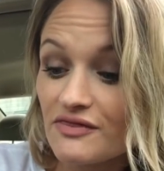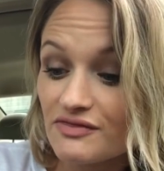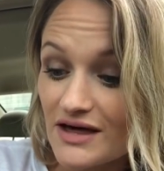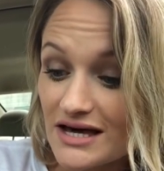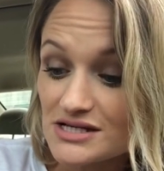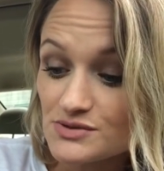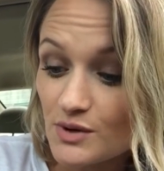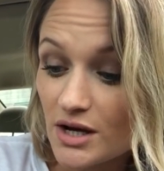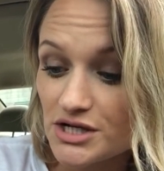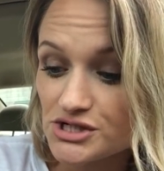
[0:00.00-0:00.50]

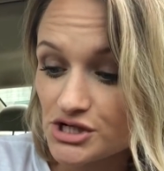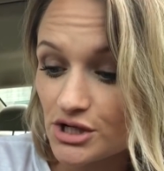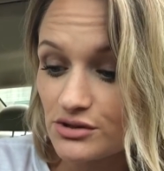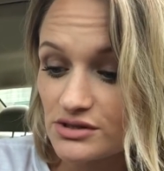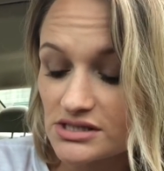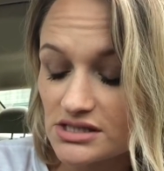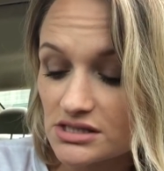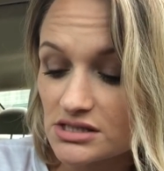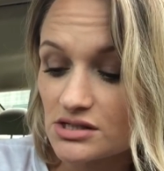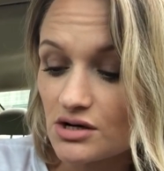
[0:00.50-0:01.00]
That's why I
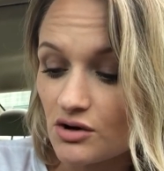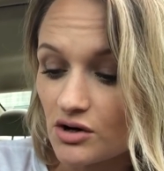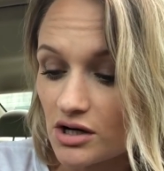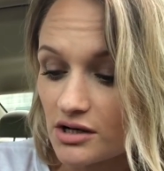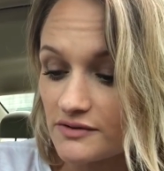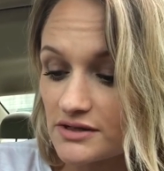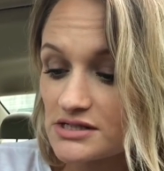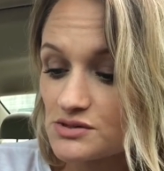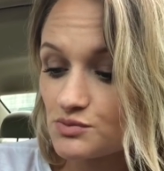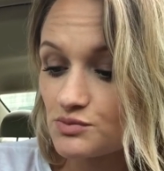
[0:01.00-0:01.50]
chose this
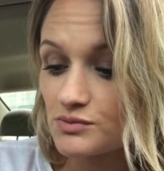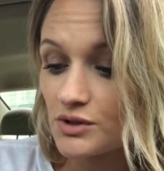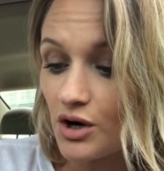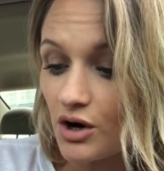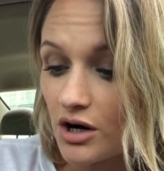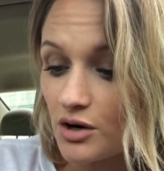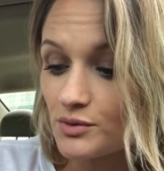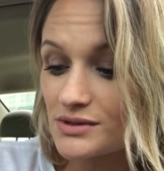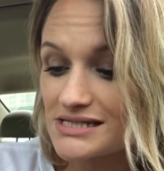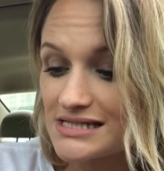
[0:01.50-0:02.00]
car. This
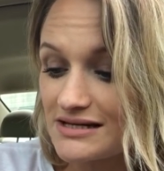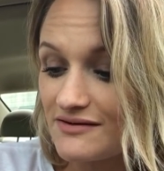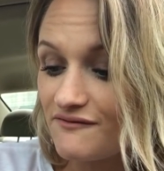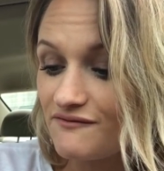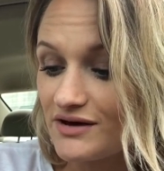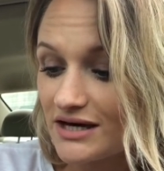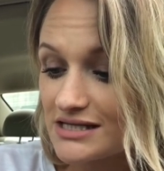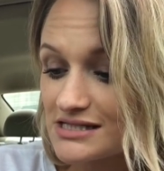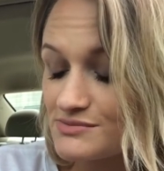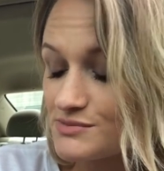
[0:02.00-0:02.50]
car was an
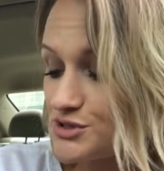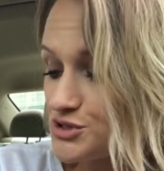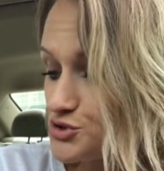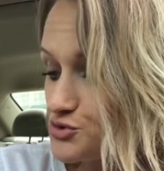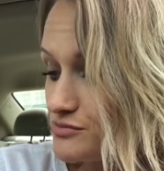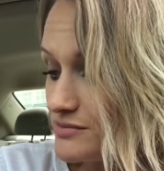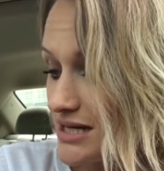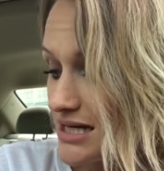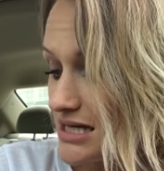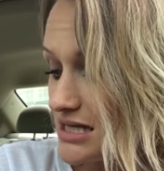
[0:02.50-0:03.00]
investment
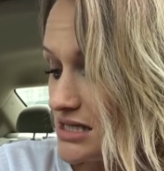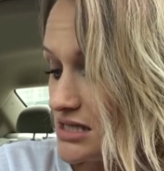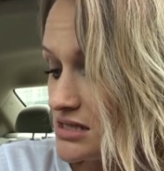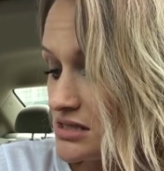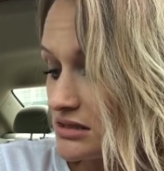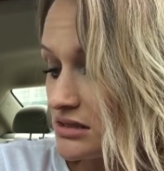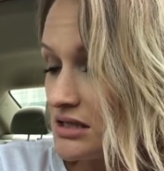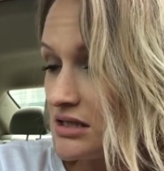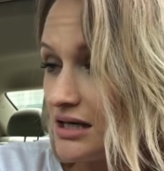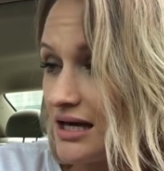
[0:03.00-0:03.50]
to
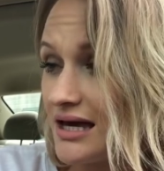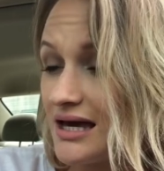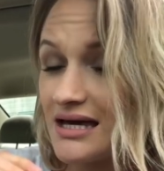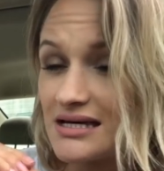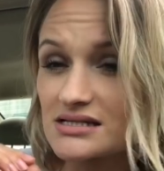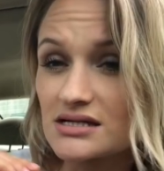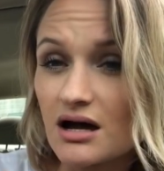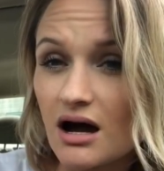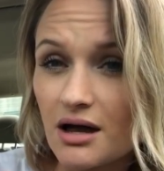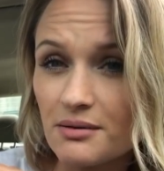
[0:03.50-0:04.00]
me. It
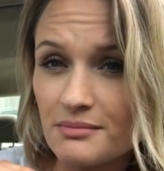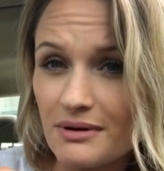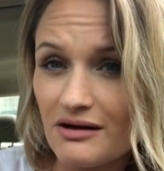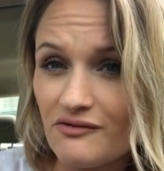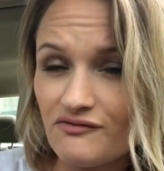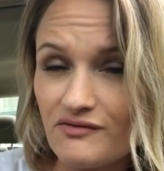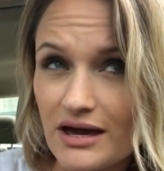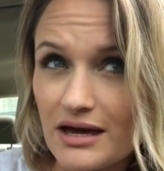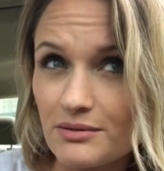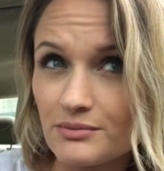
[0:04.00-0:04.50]
has gotten
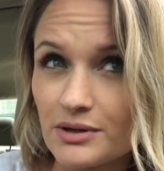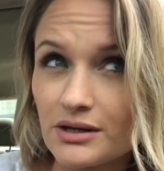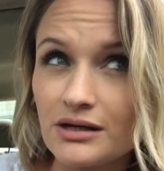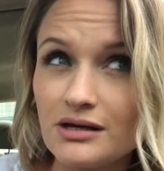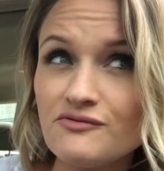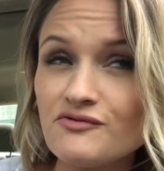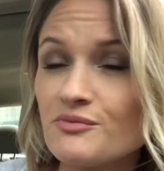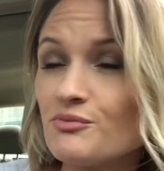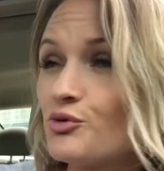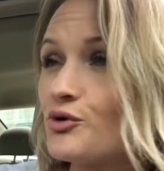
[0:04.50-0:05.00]
my
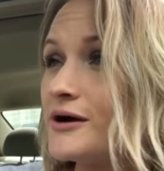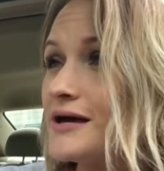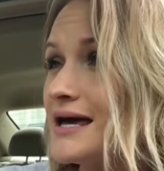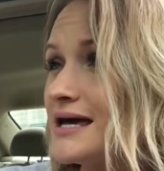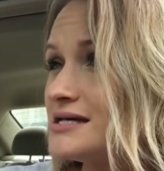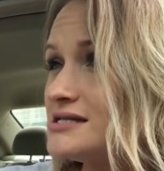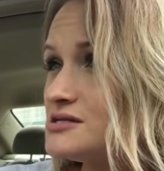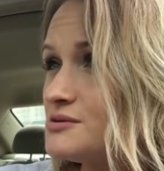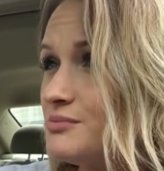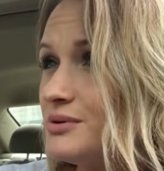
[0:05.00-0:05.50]
family from
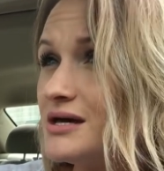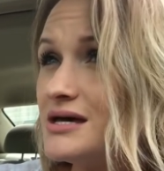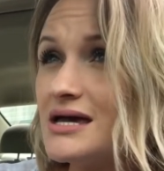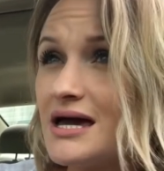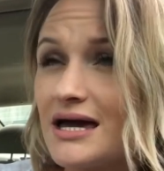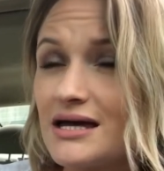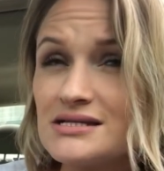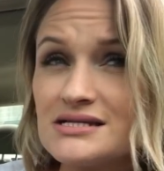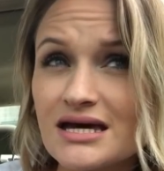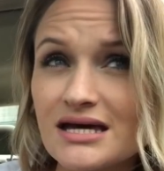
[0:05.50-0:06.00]
point A to
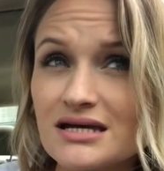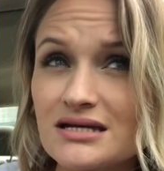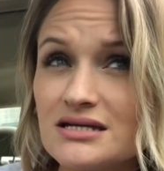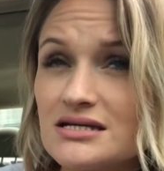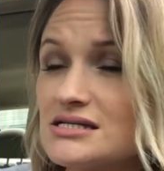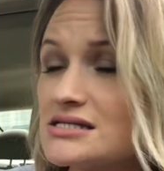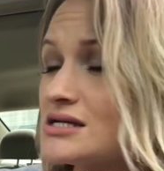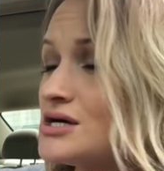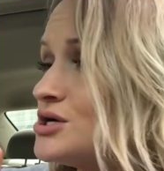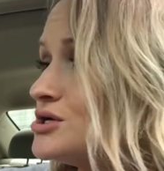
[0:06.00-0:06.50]
B and taken
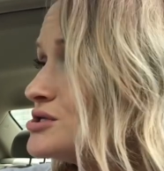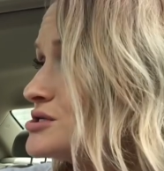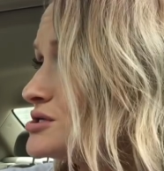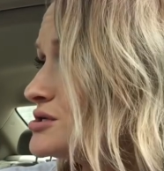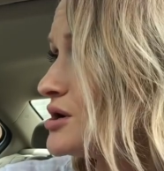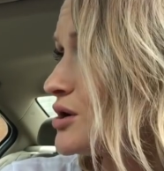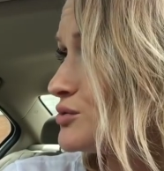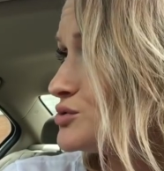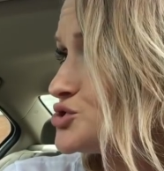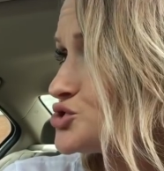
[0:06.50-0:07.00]
us
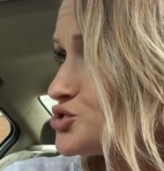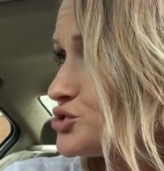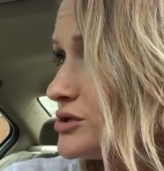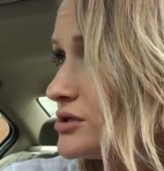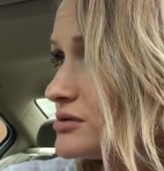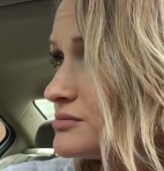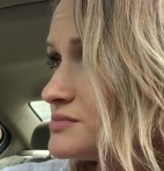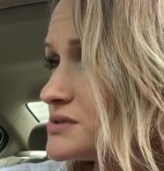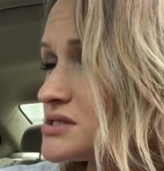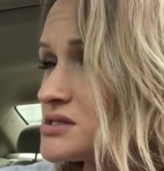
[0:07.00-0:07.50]
on
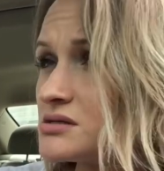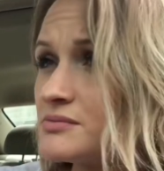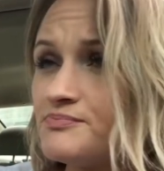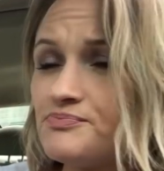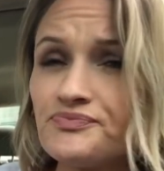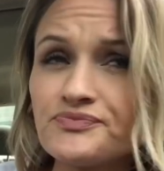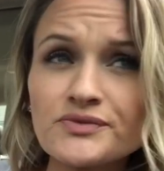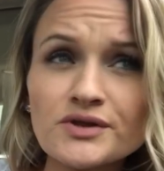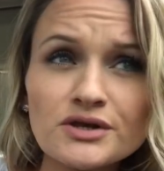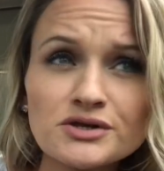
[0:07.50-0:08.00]
trips
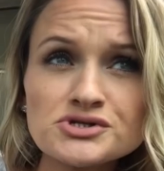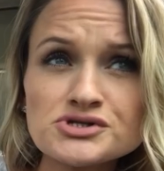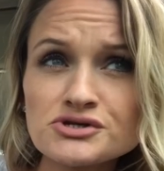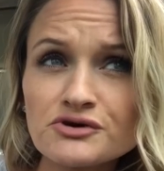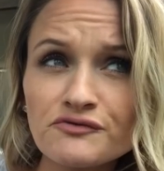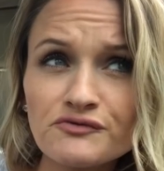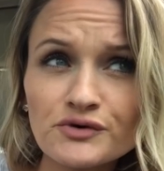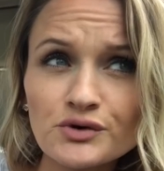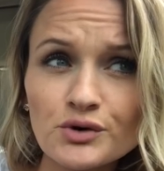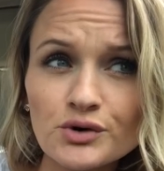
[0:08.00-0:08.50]

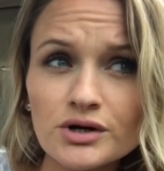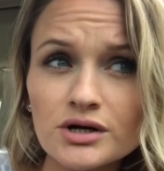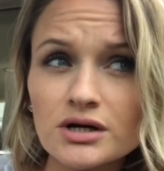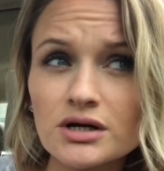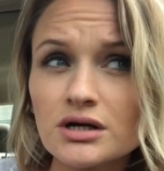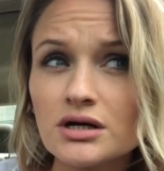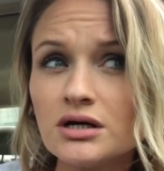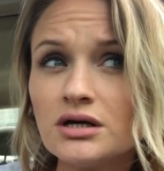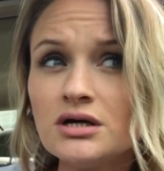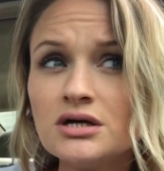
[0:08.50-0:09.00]
to
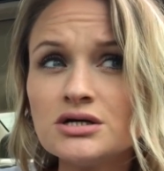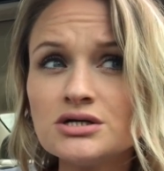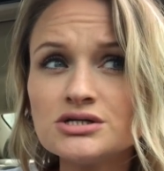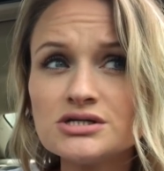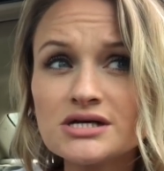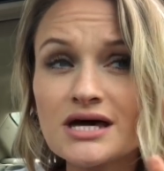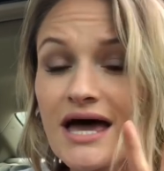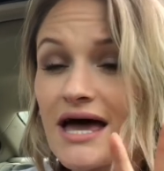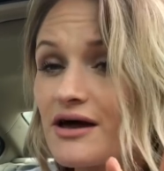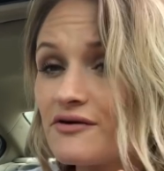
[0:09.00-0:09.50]
Florida,
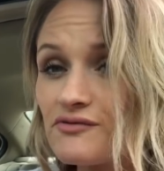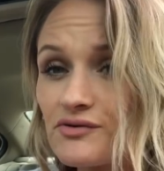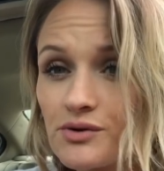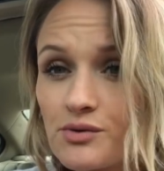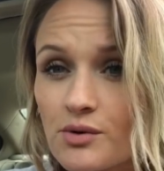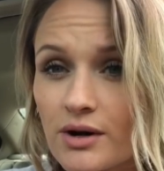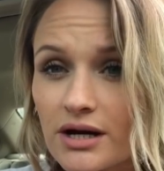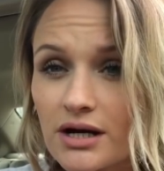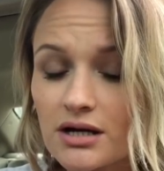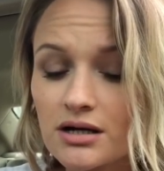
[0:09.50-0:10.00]
to
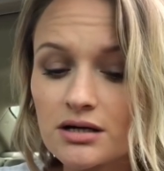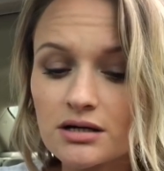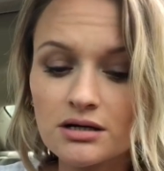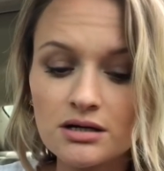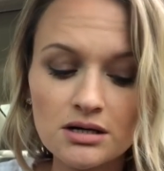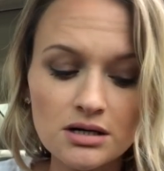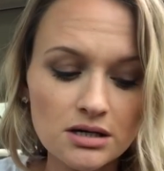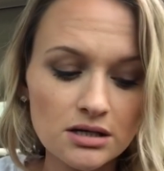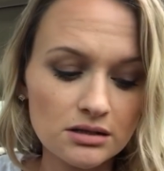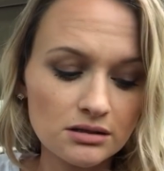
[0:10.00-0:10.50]

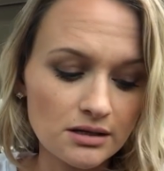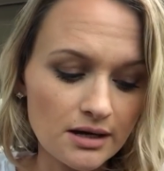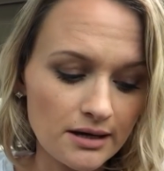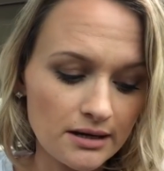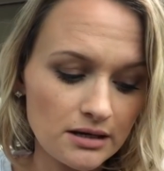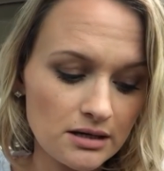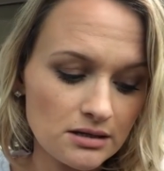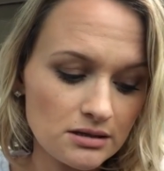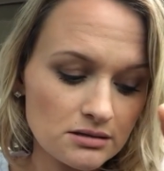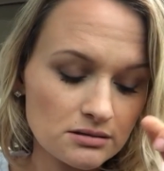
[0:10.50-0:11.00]
everywhere.
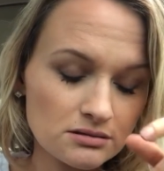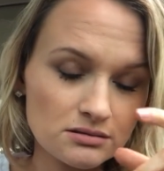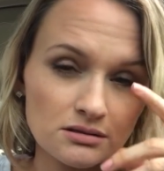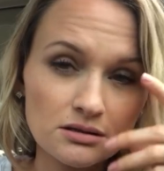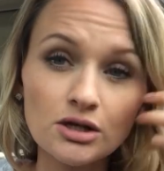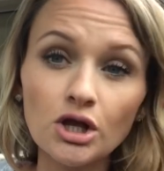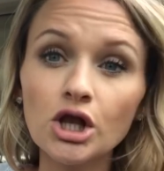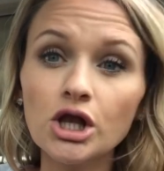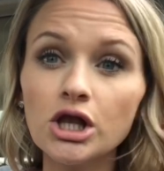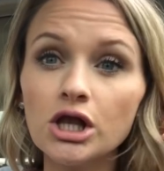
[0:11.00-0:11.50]
Like,
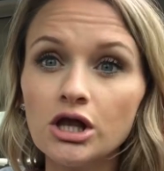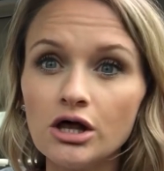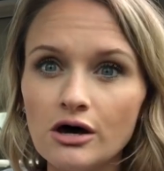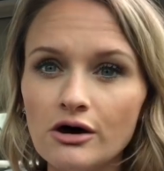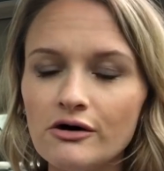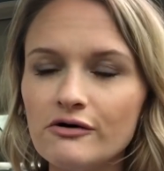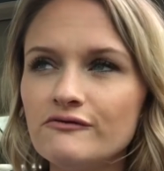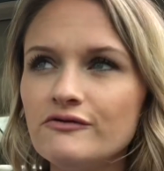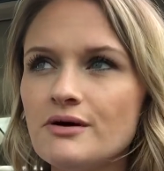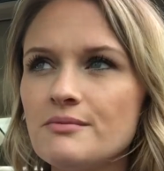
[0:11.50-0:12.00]

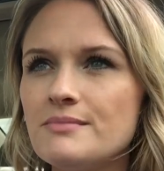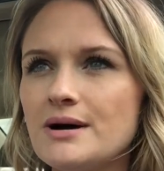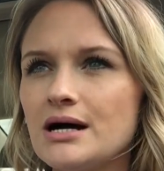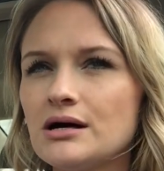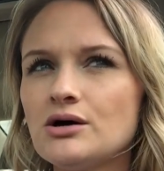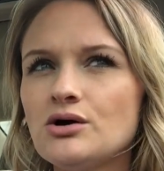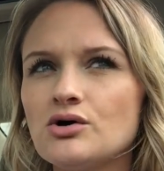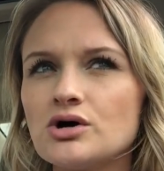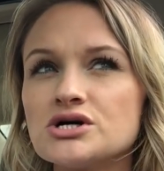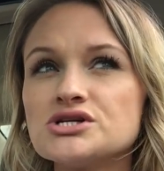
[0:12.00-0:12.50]
love
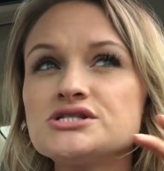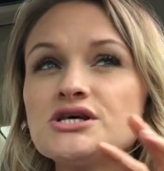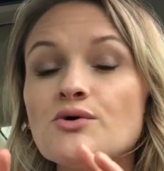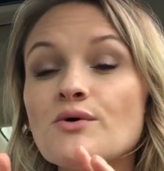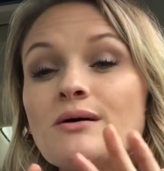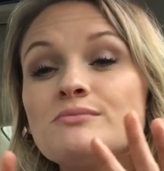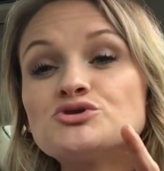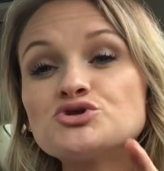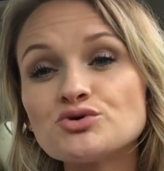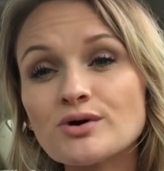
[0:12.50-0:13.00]
my car. So,
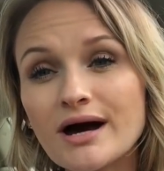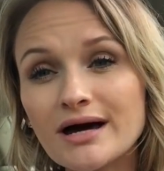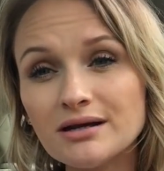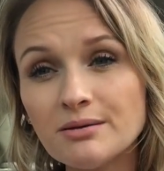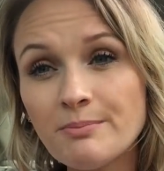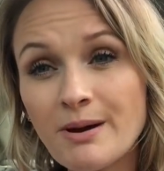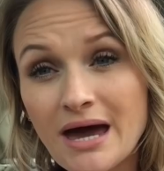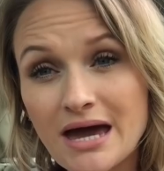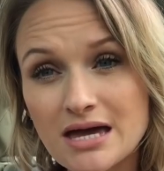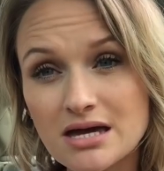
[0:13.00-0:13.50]
I'm trying
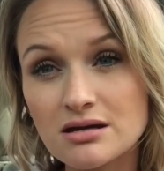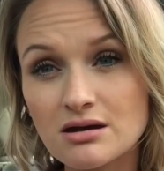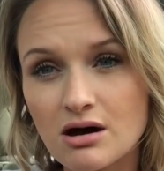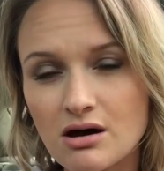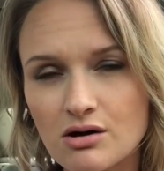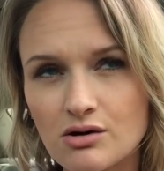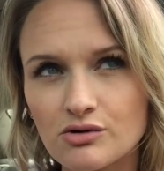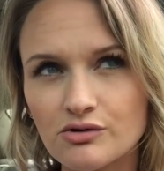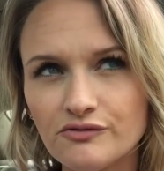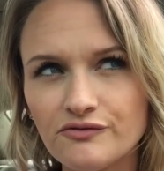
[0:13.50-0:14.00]
to pay it
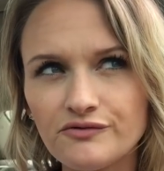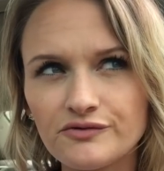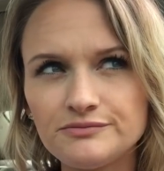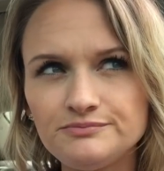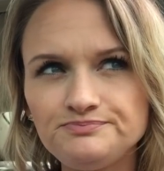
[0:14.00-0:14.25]
off.